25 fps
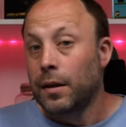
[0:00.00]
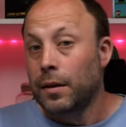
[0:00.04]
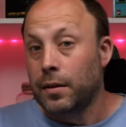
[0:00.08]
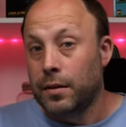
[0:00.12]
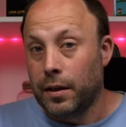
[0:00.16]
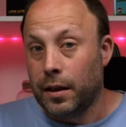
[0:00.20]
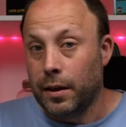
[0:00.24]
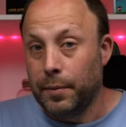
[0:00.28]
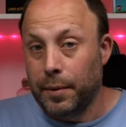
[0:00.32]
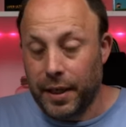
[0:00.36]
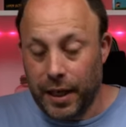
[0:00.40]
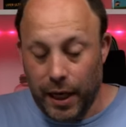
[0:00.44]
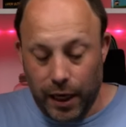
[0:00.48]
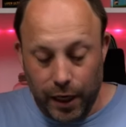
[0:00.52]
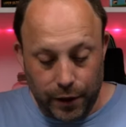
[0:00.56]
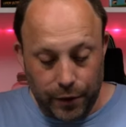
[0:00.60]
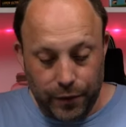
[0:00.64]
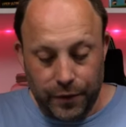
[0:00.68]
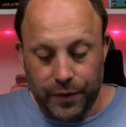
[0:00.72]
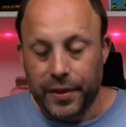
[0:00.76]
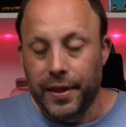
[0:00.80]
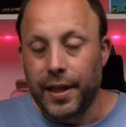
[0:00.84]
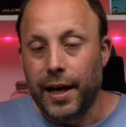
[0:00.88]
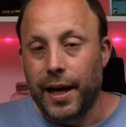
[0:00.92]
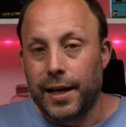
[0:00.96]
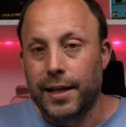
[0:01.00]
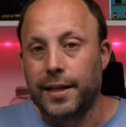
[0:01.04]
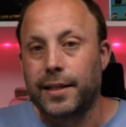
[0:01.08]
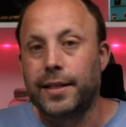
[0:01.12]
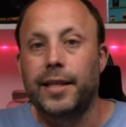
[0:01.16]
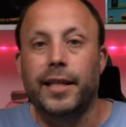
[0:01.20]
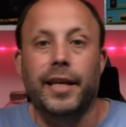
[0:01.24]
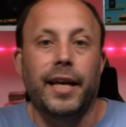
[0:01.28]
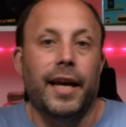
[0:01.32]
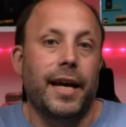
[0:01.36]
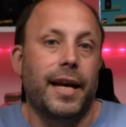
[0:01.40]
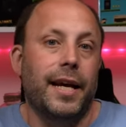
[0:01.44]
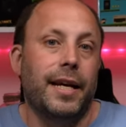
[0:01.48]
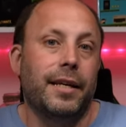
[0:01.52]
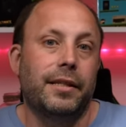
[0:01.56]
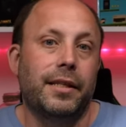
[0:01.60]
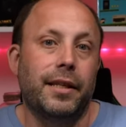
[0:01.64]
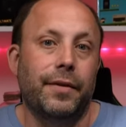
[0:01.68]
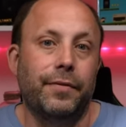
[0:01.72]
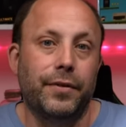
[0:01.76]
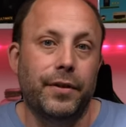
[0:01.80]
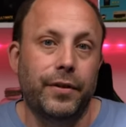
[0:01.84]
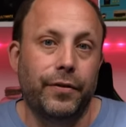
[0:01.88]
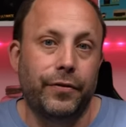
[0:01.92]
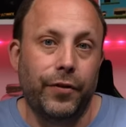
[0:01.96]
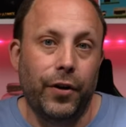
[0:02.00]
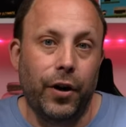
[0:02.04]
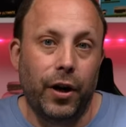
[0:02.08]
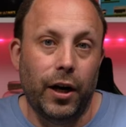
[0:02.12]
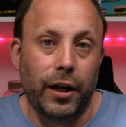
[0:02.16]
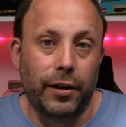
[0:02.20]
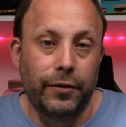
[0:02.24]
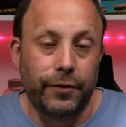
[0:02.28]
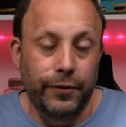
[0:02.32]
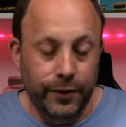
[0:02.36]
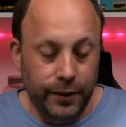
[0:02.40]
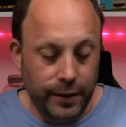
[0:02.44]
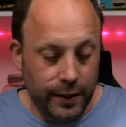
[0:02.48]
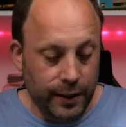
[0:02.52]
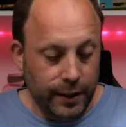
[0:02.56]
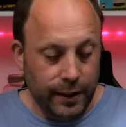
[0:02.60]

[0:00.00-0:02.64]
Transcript: So there we go, that is the Air75.